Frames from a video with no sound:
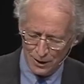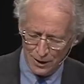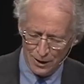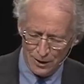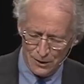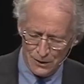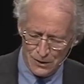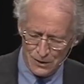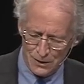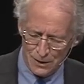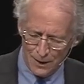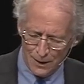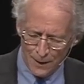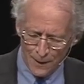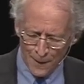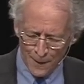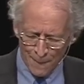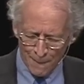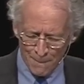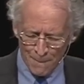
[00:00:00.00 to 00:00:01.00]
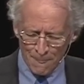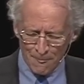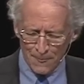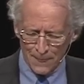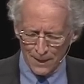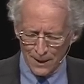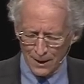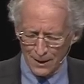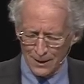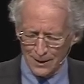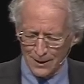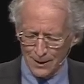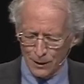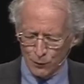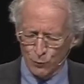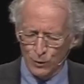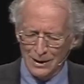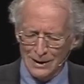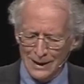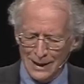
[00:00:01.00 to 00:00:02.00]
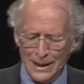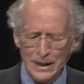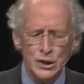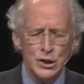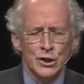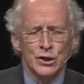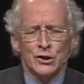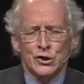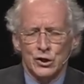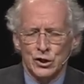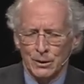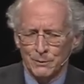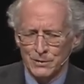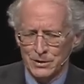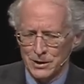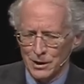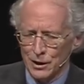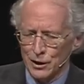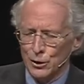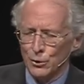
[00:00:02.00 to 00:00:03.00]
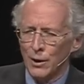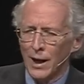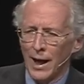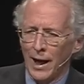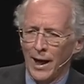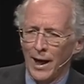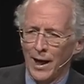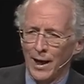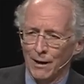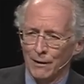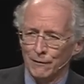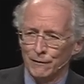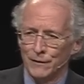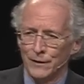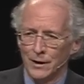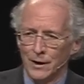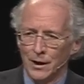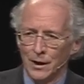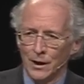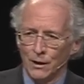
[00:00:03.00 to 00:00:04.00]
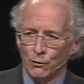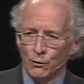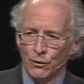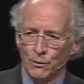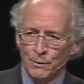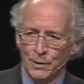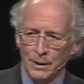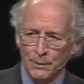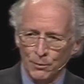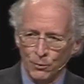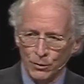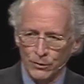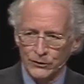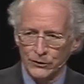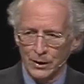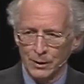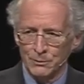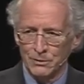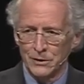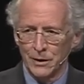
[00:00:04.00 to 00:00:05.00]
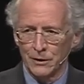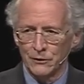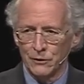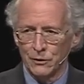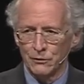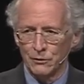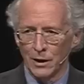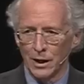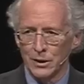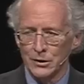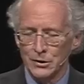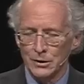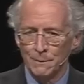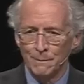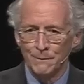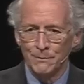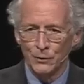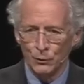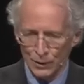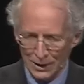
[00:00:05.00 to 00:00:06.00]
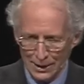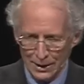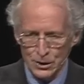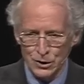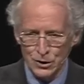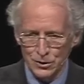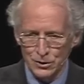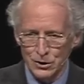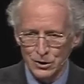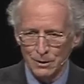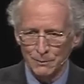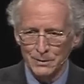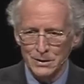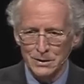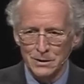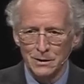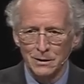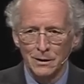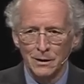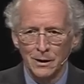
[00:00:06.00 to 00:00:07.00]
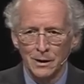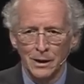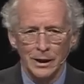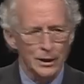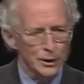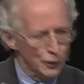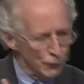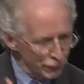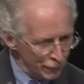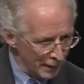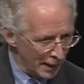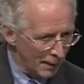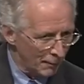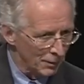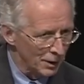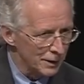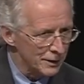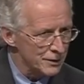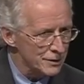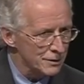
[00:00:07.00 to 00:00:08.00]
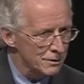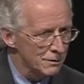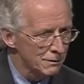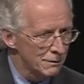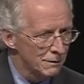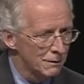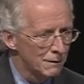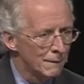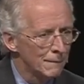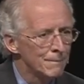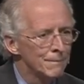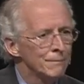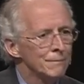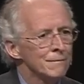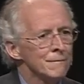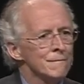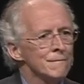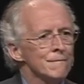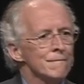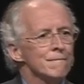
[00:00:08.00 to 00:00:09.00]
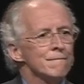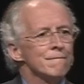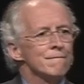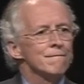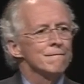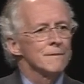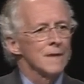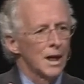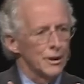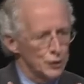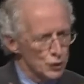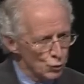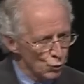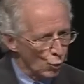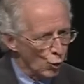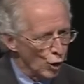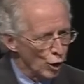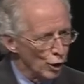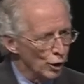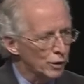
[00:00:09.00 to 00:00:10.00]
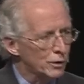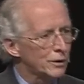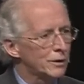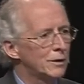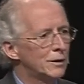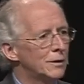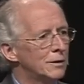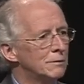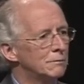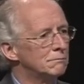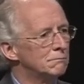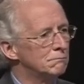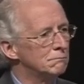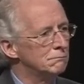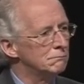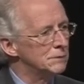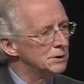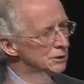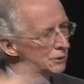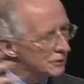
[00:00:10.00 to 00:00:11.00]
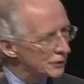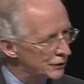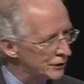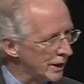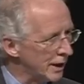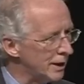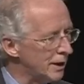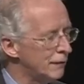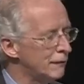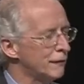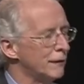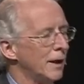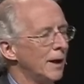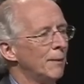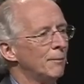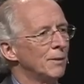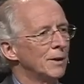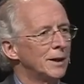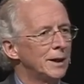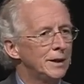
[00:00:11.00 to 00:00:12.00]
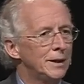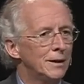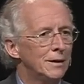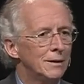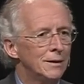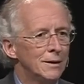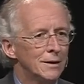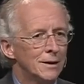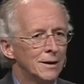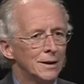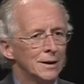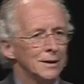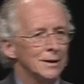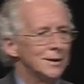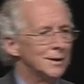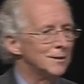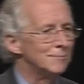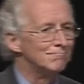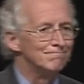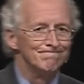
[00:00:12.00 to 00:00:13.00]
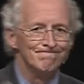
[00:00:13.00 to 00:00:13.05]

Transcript: is relationships that you have with people with same sex attraction. Relationships in your families, at your work, in your extended family, um,